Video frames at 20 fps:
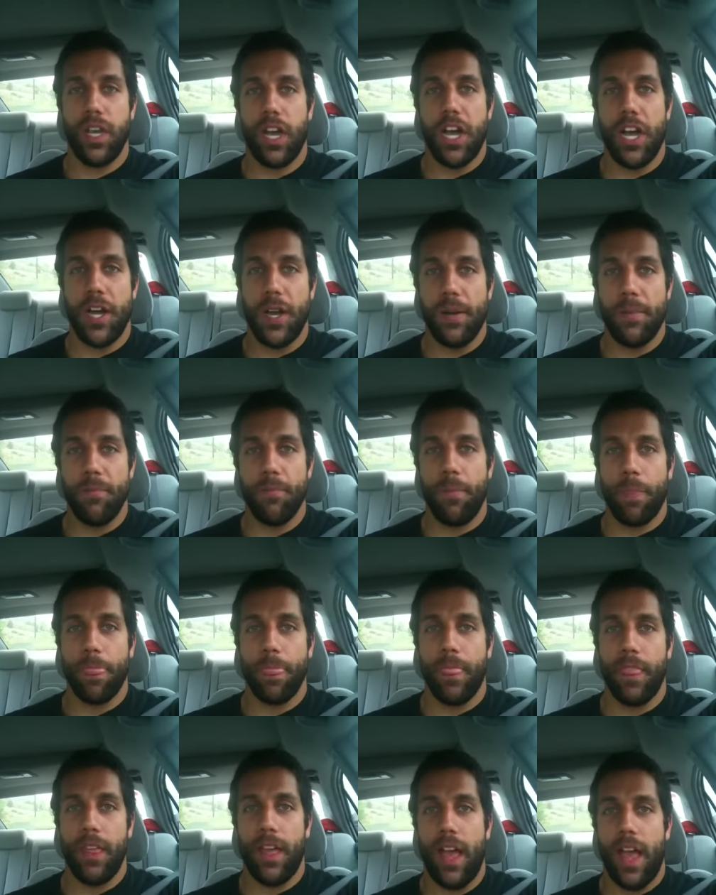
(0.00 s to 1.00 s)
Um,
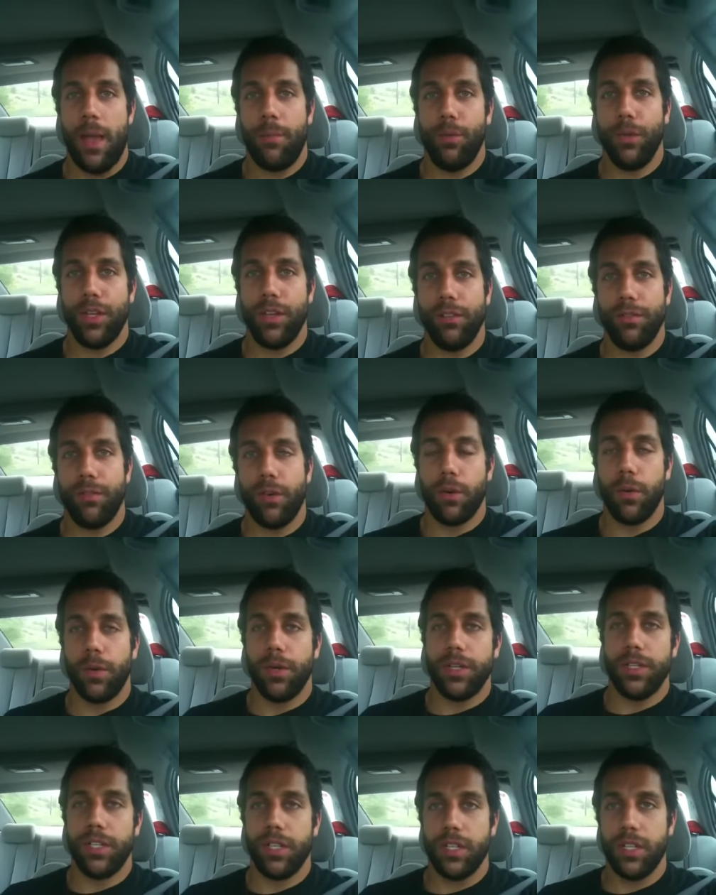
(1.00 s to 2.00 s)
I'm looking
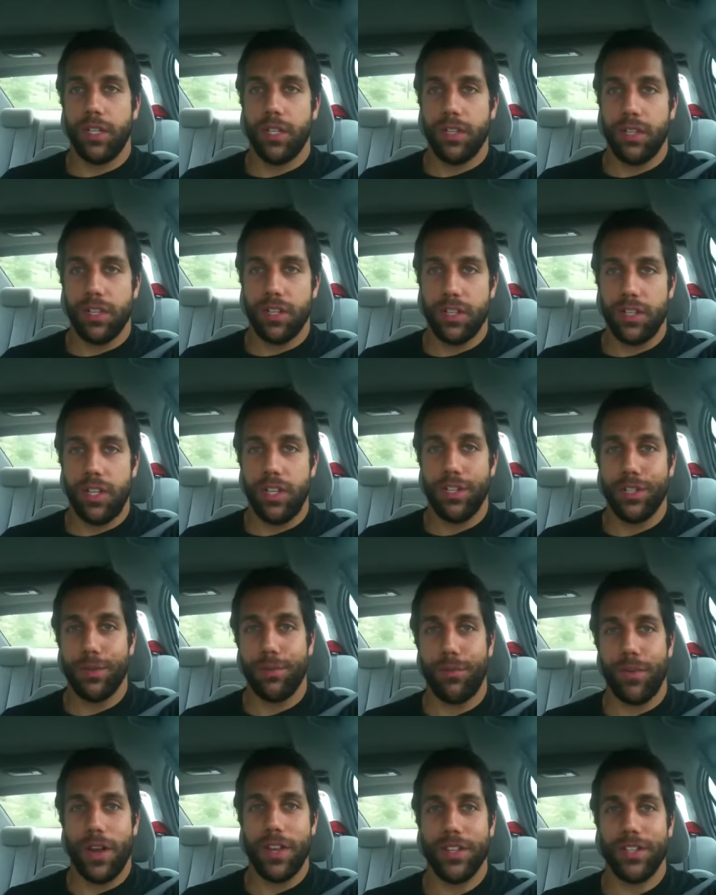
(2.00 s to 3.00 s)
forward to, to seeing some
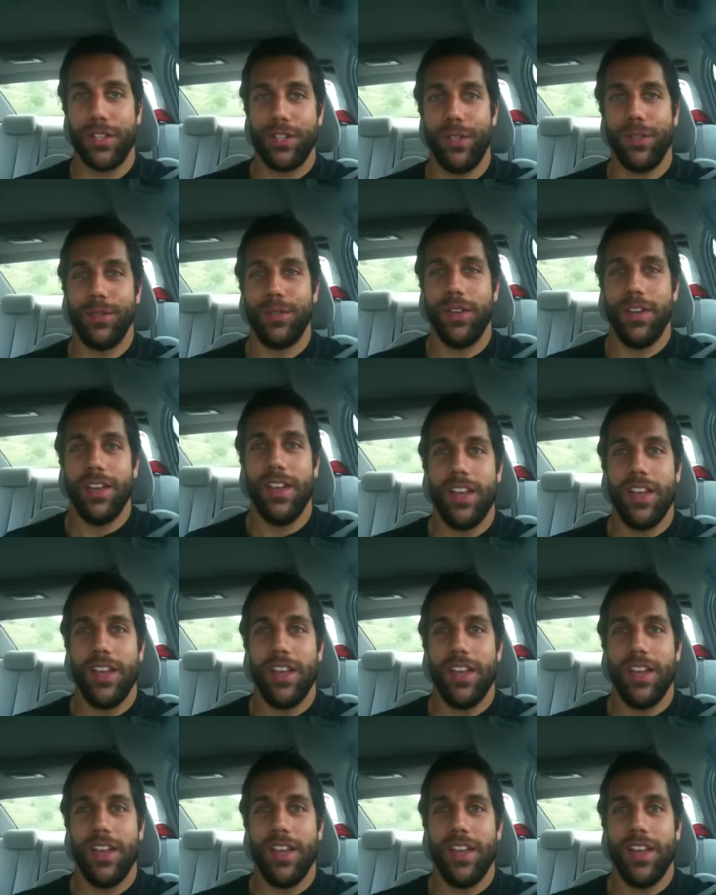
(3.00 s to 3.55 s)
friends too.